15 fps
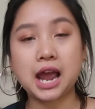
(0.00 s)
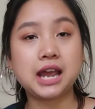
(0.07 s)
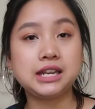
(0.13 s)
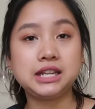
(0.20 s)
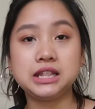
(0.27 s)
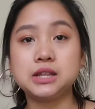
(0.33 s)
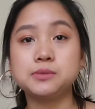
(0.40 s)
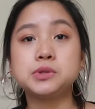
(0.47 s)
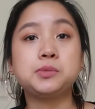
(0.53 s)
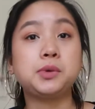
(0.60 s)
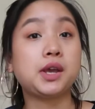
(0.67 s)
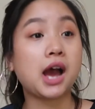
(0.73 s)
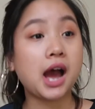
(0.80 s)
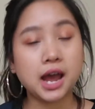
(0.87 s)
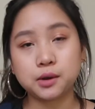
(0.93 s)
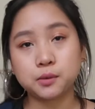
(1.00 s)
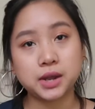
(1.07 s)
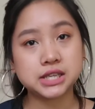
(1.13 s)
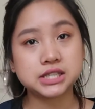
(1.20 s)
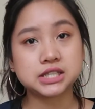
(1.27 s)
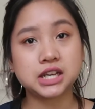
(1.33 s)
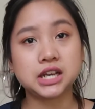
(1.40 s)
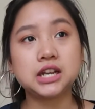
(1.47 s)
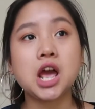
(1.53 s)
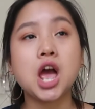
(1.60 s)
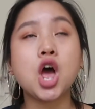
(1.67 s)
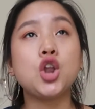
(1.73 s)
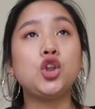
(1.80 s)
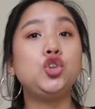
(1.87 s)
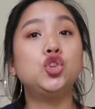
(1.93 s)
I need them to be high-waisted,
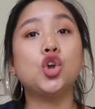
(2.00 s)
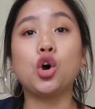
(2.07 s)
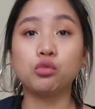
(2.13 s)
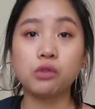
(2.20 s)
not